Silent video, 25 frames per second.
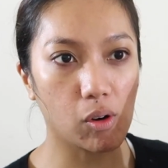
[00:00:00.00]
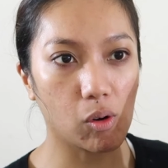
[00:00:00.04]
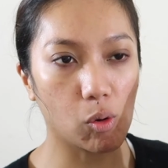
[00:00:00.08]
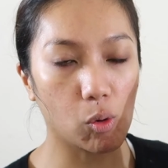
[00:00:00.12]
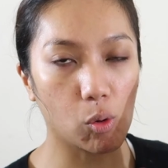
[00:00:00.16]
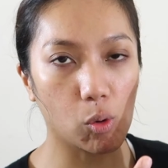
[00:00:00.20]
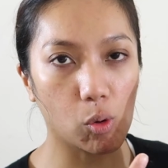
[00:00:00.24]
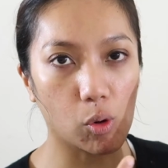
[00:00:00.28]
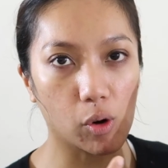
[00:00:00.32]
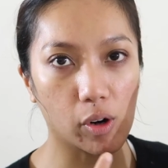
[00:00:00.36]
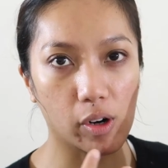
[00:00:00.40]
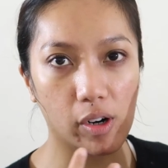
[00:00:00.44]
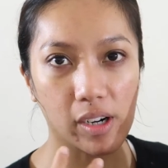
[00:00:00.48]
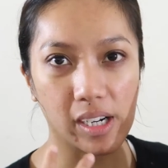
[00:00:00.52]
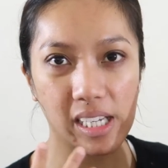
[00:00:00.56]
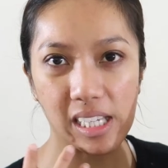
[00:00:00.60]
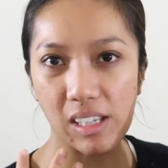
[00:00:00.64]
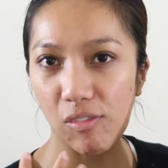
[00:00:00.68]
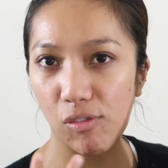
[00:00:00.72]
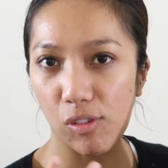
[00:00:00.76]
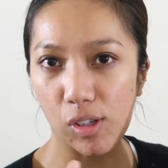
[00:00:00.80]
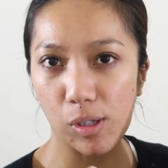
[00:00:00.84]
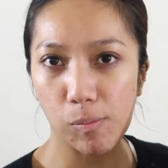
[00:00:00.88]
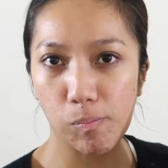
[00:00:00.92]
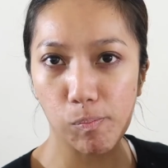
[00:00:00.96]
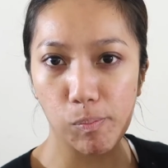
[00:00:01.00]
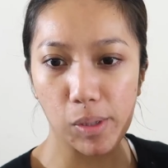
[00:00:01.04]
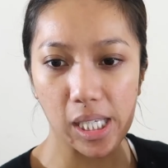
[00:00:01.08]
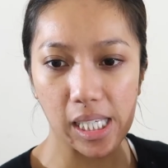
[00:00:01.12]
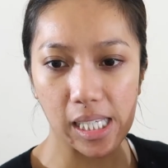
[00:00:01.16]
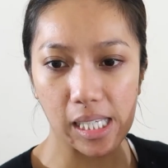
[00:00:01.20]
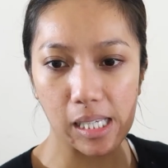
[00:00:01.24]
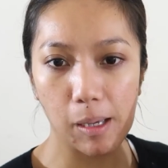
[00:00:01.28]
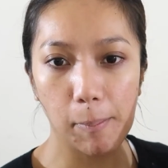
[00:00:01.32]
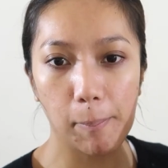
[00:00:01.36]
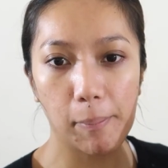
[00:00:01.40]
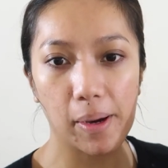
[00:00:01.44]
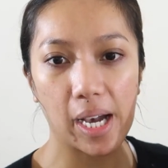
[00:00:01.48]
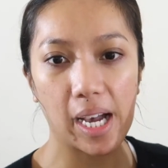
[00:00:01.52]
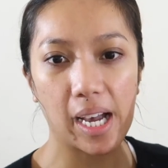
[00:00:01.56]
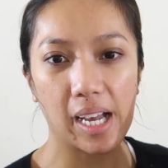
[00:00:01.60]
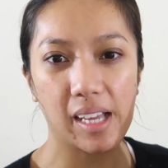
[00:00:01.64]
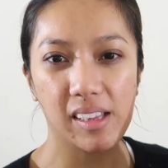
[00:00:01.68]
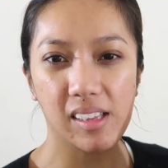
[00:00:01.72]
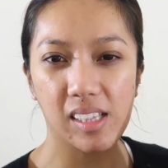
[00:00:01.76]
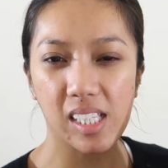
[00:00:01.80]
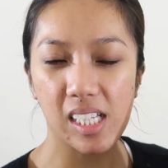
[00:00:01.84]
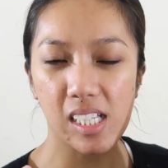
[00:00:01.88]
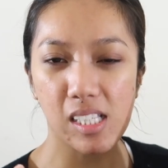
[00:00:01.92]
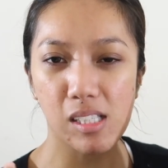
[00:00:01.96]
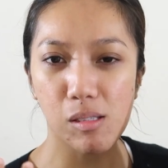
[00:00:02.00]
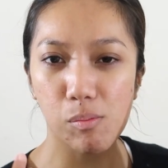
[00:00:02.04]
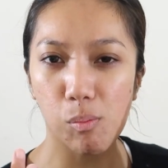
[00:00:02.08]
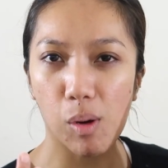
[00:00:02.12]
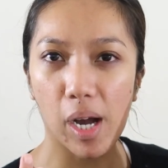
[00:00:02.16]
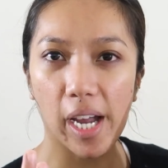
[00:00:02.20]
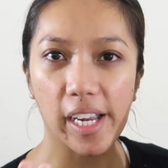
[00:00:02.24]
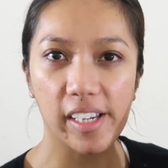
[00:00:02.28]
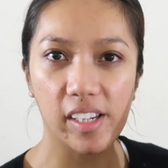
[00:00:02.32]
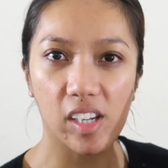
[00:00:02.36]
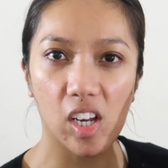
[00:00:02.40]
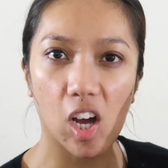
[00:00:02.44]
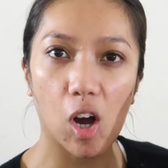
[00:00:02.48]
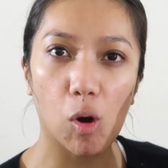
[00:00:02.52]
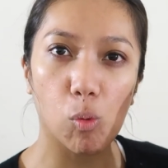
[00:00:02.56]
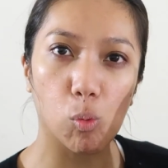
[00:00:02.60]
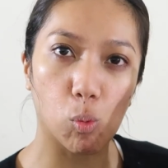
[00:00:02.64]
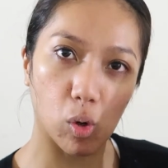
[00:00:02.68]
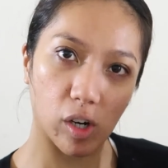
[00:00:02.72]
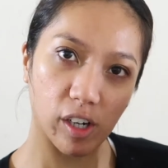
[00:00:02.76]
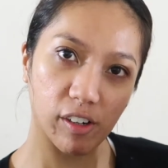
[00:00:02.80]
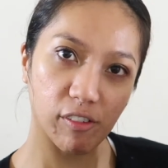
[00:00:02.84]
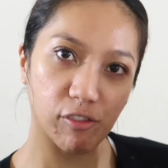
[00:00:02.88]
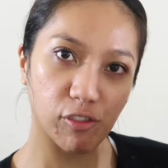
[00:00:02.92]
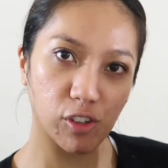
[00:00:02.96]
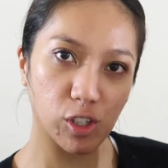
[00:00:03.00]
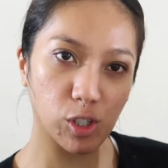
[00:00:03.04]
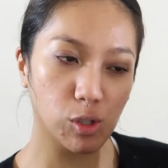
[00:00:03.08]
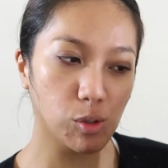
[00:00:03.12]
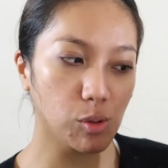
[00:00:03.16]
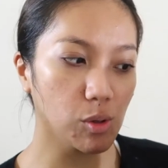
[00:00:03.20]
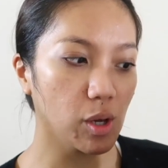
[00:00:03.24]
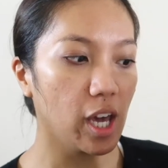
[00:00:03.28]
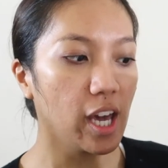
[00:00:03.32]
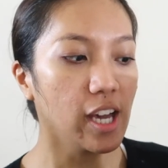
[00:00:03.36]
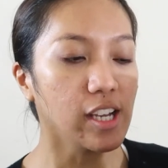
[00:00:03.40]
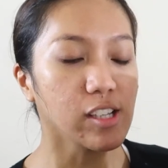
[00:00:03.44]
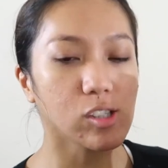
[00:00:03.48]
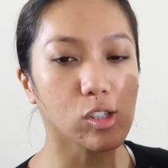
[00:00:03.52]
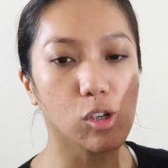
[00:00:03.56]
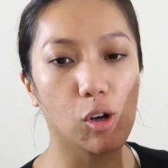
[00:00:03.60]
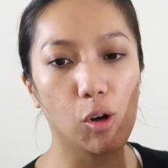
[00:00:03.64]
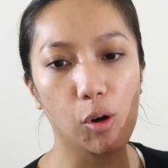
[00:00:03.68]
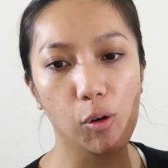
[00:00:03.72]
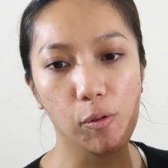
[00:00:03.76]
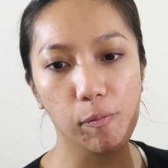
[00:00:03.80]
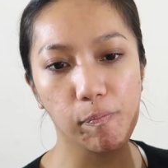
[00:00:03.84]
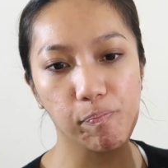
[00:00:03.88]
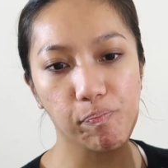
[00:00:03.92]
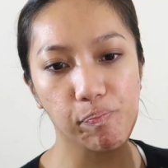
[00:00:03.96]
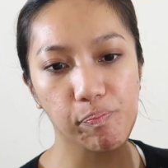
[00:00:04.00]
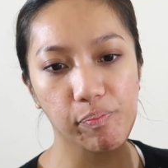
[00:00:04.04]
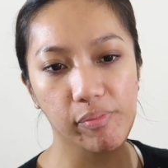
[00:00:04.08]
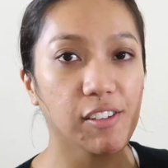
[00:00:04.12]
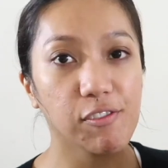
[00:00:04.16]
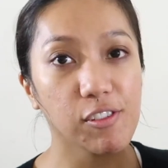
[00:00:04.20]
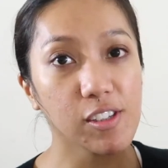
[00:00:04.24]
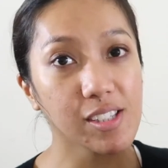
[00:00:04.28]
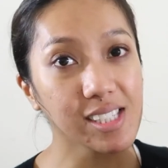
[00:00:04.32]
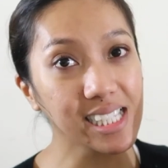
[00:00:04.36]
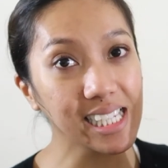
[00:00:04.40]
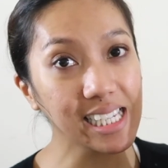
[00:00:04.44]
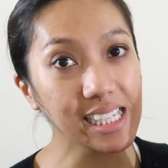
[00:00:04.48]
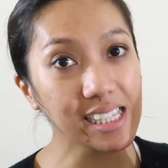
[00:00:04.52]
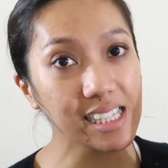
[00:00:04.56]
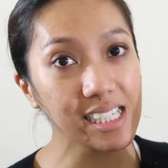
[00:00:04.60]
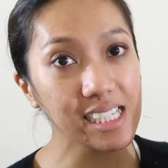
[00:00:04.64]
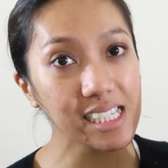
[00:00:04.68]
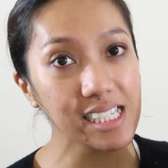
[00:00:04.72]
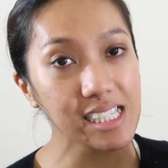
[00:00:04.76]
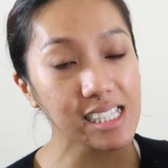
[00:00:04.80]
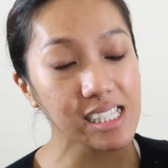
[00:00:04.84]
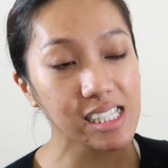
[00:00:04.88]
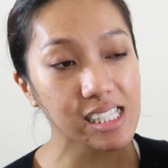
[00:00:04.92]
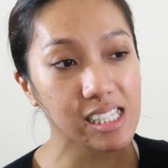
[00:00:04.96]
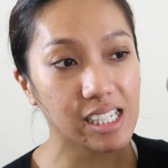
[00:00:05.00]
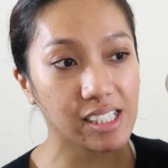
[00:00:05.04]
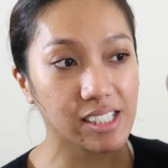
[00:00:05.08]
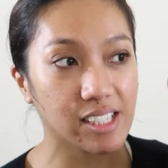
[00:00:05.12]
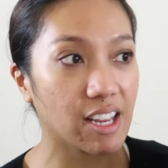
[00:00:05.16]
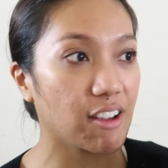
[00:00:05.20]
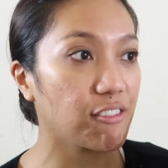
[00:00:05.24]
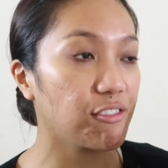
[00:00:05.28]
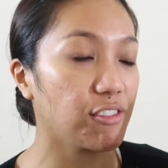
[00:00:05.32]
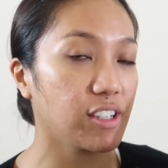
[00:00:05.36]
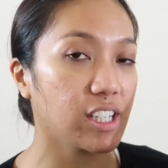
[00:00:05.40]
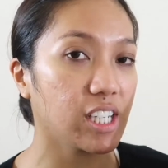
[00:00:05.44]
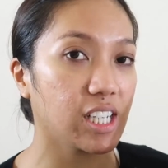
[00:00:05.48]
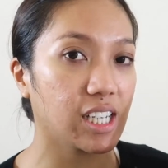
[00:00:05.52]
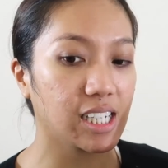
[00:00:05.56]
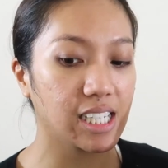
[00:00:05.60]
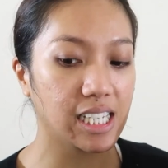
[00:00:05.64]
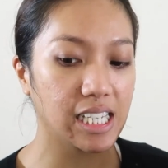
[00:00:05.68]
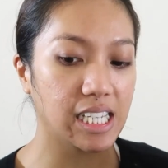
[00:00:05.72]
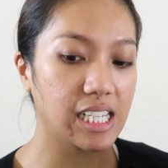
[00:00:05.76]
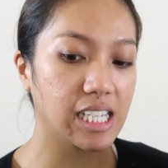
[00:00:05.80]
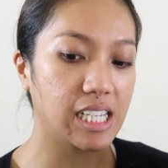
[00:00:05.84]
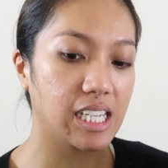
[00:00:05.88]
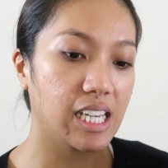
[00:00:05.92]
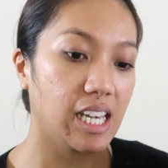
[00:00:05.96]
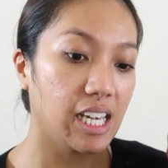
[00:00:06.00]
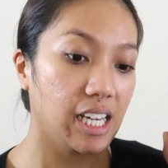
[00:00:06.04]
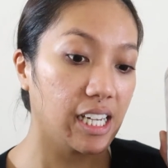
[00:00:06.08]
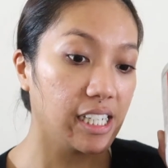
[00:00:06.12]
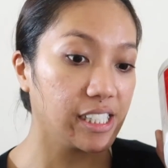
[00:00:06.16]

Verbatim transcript: or even me but this might not work for you so if you see this definitely